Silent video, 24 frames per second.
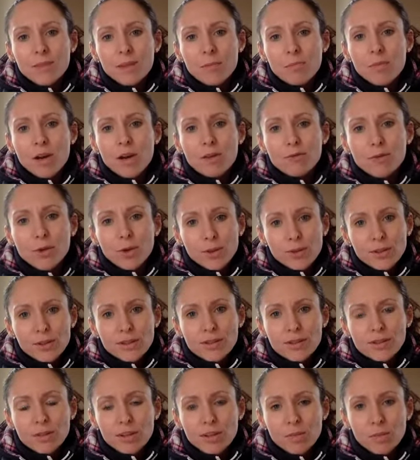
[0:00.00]
My focus
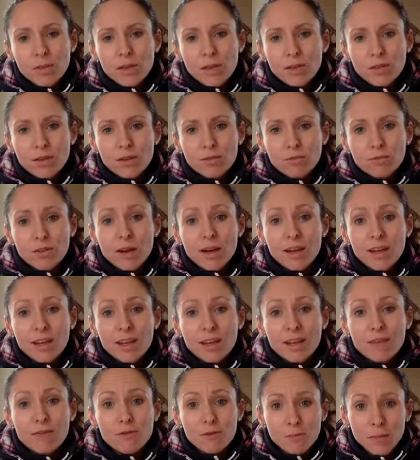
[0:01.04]
is going to be on
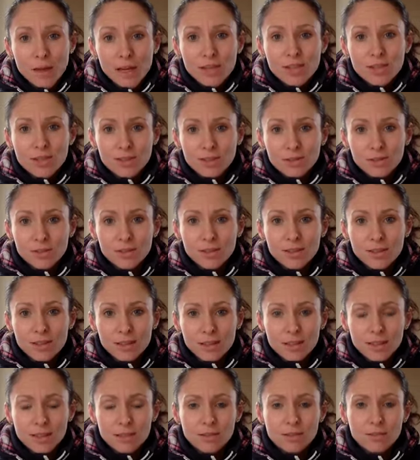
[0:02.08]
writing informational
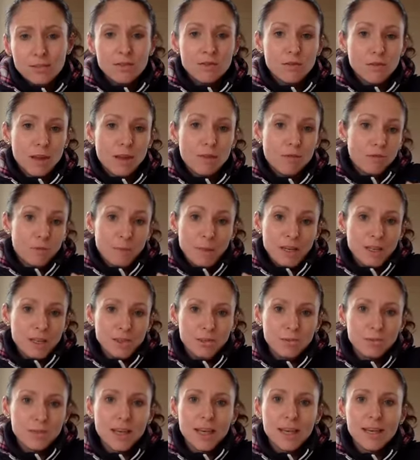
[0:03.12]

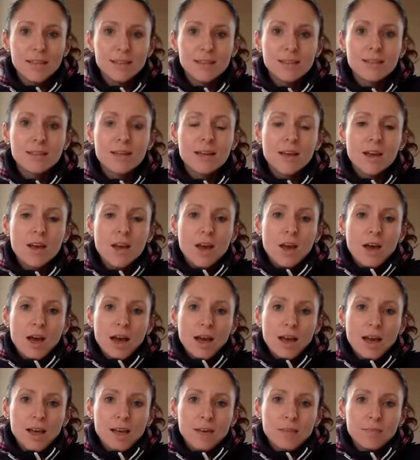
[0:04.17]
text
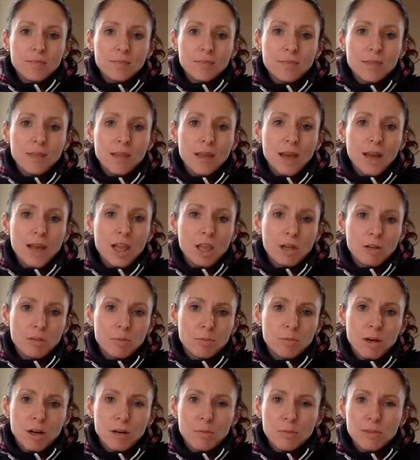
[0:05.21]
at lower
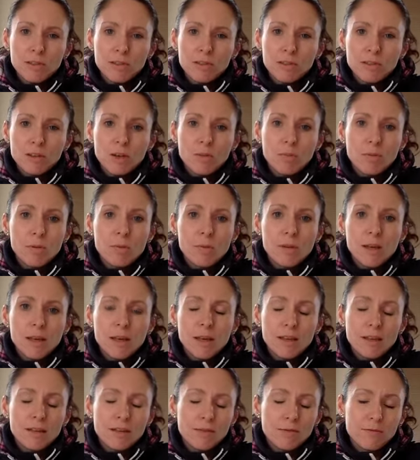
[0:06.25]
primary, so
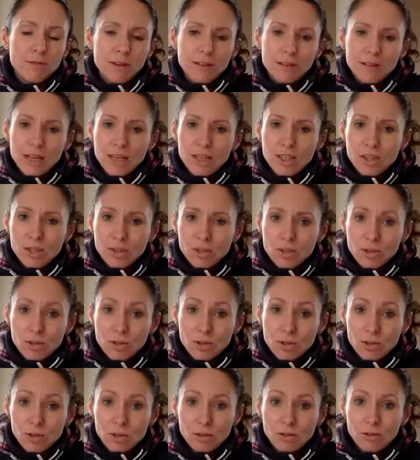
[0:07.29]
probably foundation
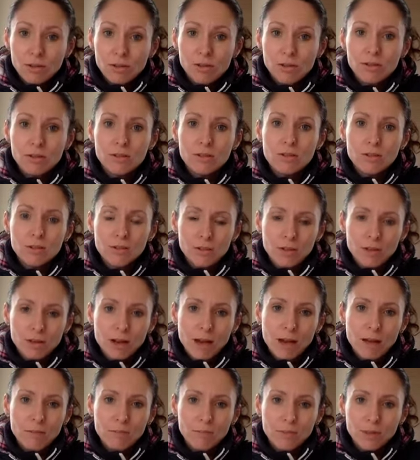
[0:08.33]
to
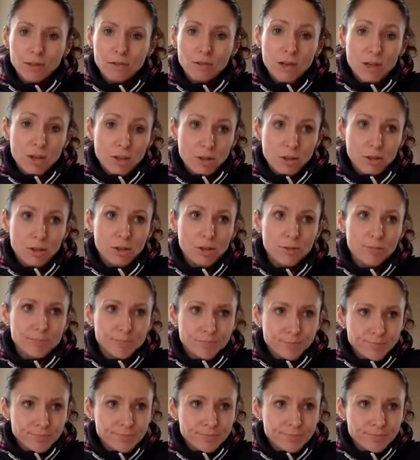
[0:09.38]
grade 2.